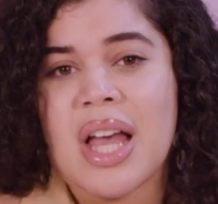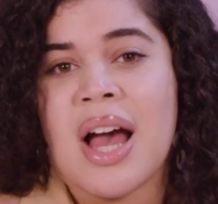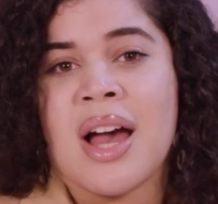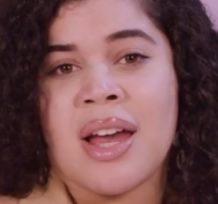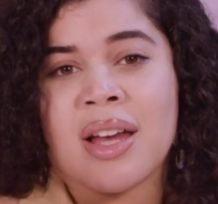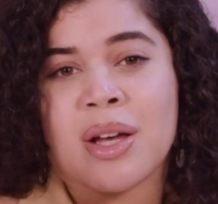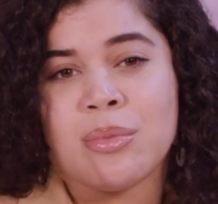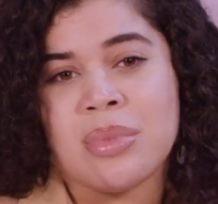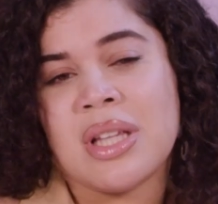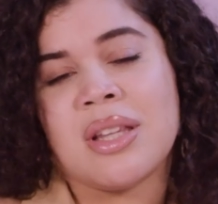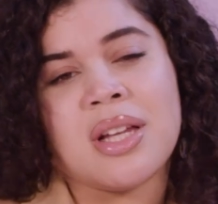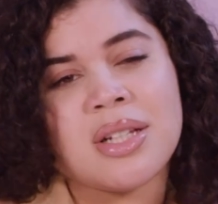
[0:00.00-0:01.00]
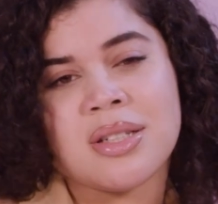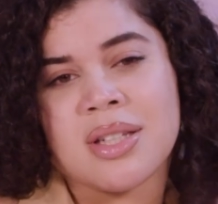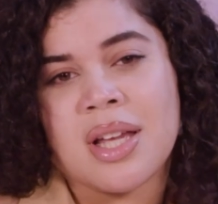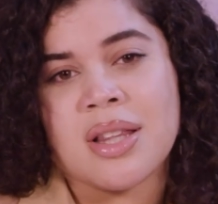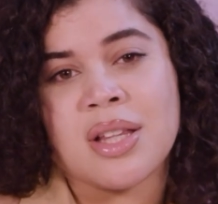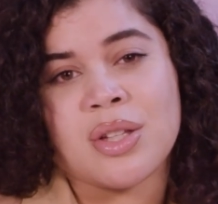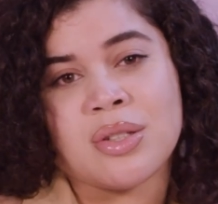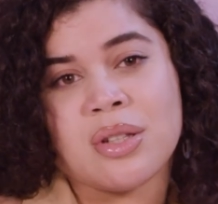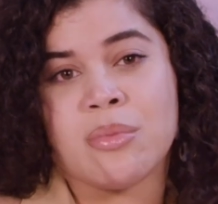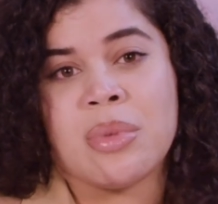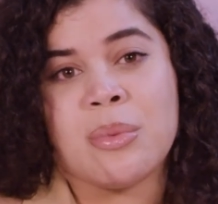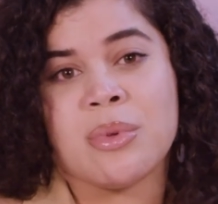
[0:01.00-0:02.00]
I completely understand that there's
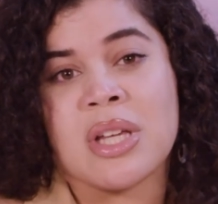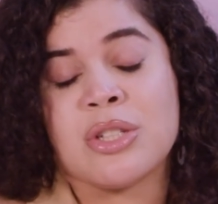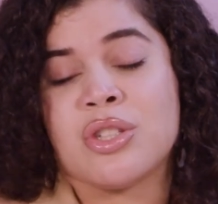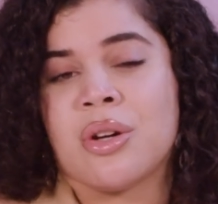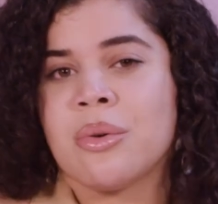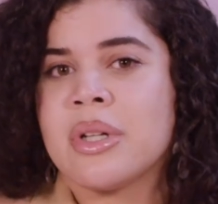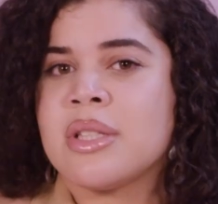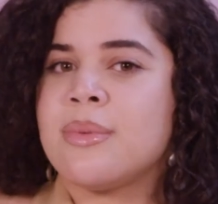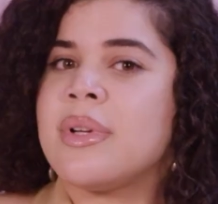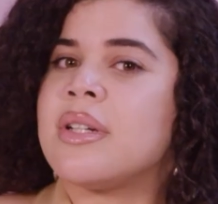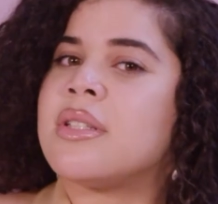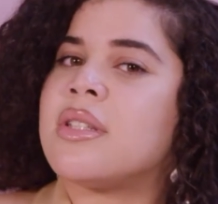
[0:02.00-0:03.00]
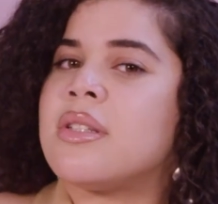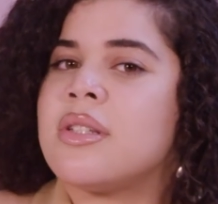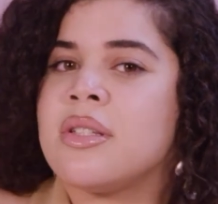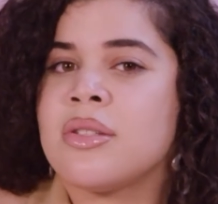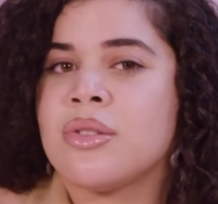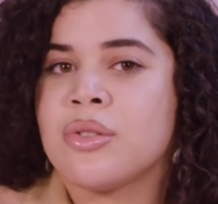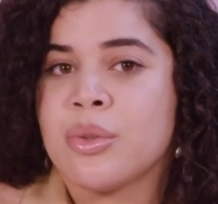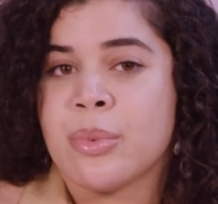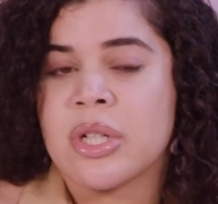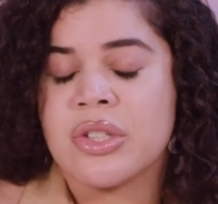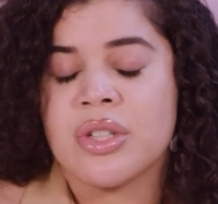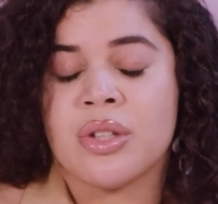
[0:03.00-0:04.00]
some people that don't experience the seasonal
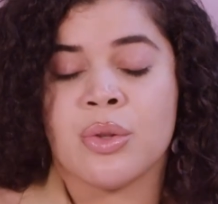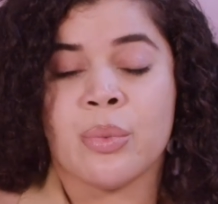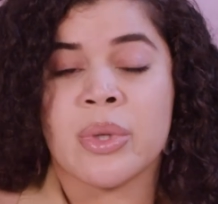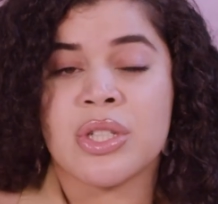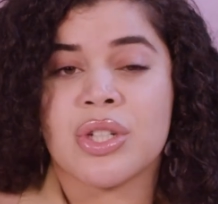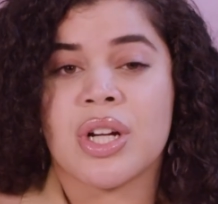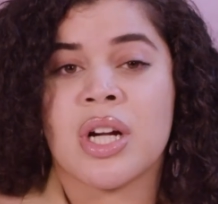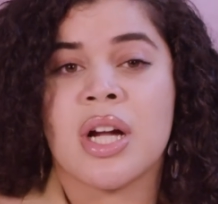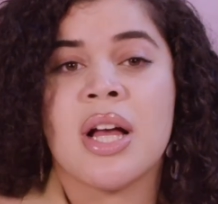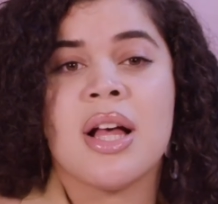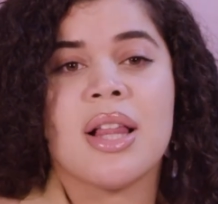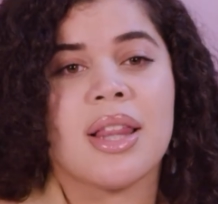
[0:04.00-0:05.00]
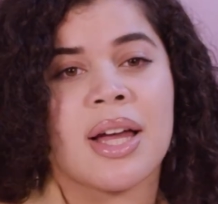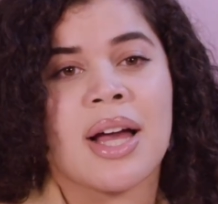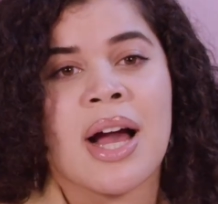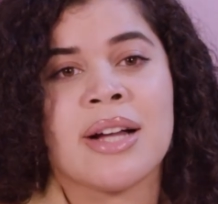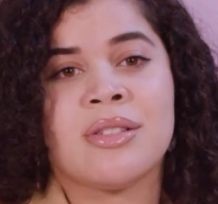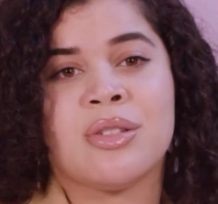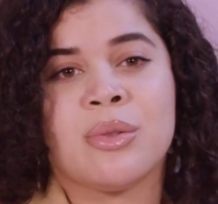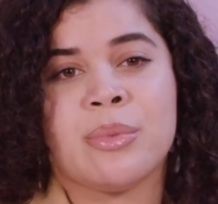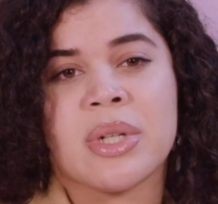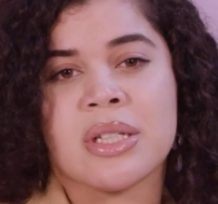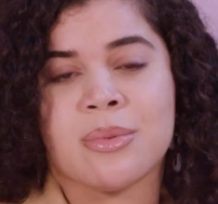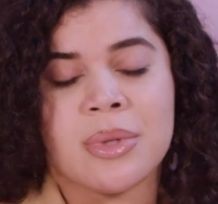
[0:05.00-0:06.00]
depression in the winter like I do,
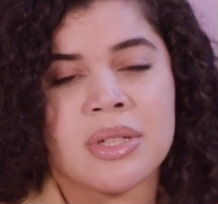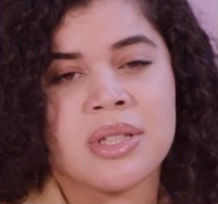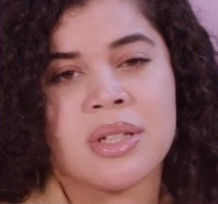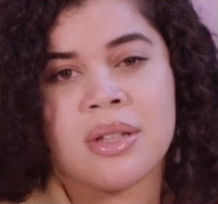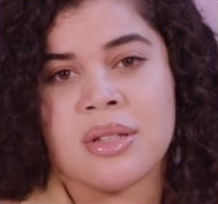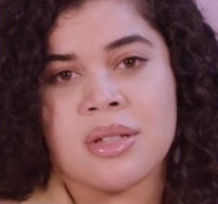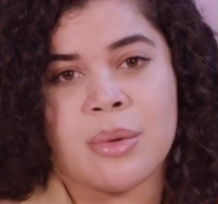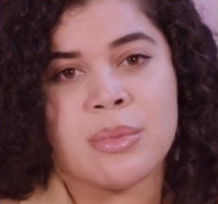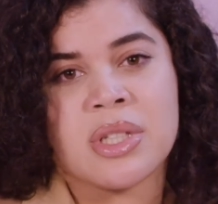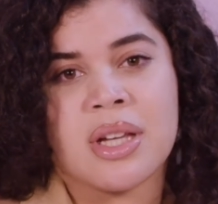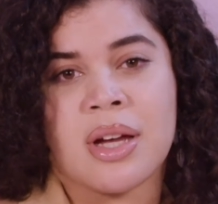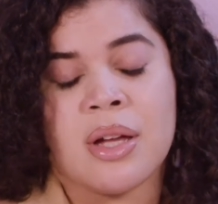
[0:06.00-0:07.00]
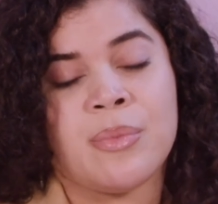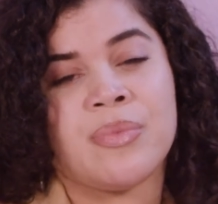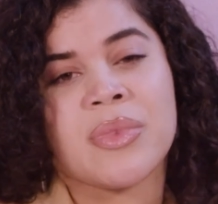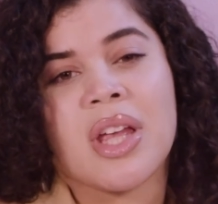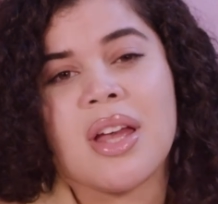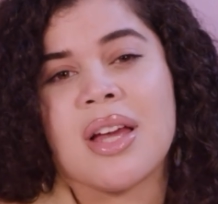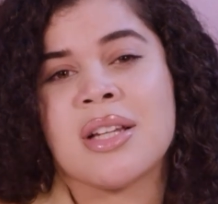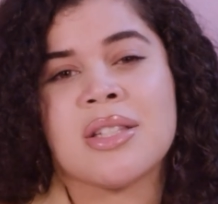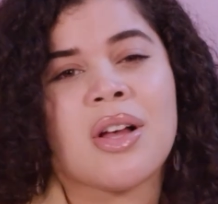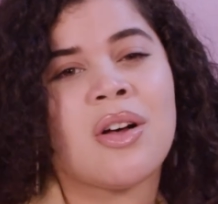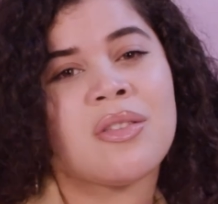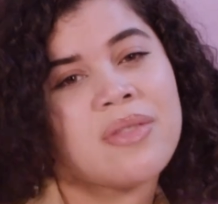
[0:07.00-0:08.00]
but experience it in the summertime. And it's
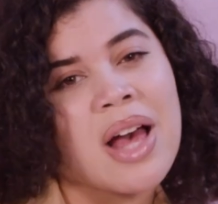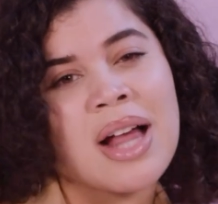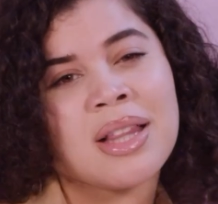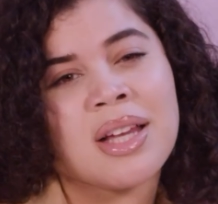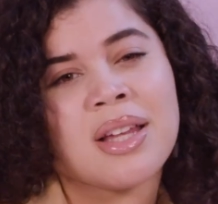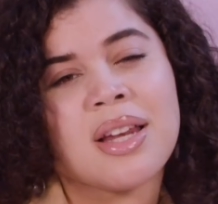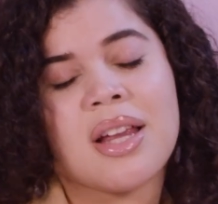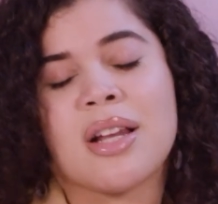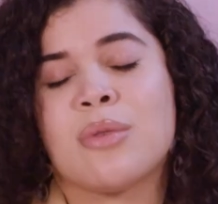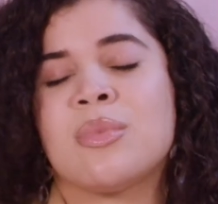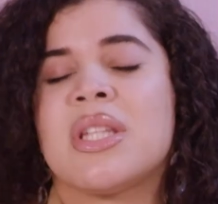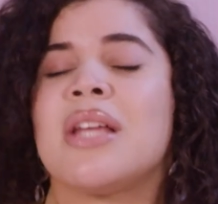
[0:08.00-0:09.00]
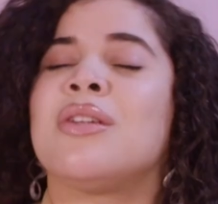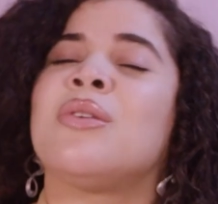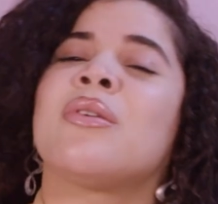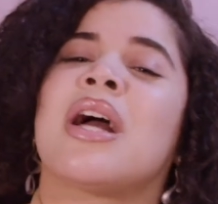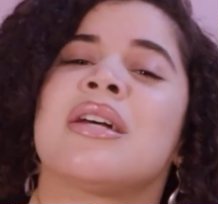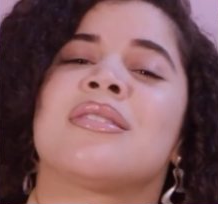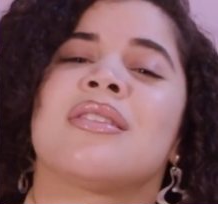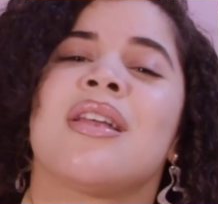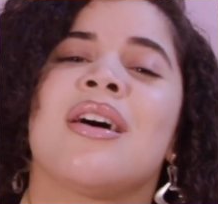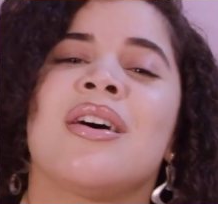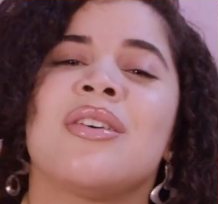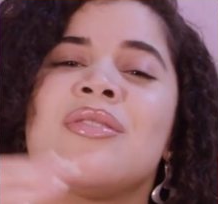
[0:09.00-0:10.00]
all valid. And I'm sending you guys
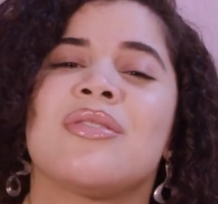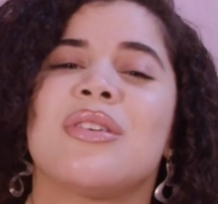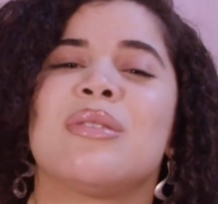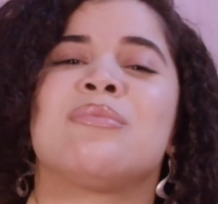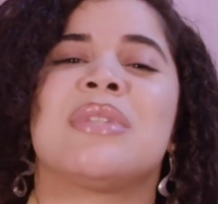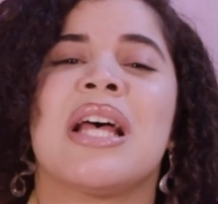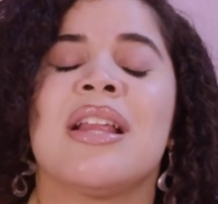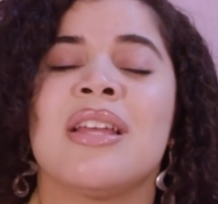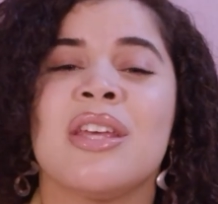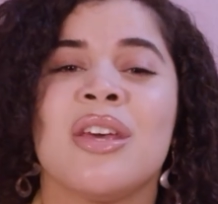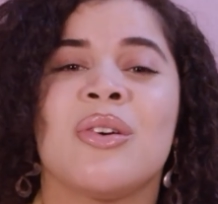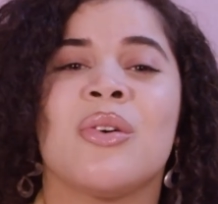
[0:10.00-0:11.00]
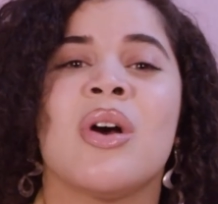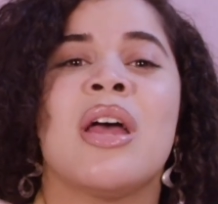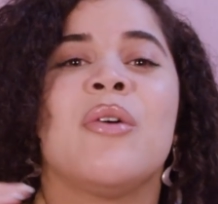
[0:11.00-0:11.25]
love. I'm telling you,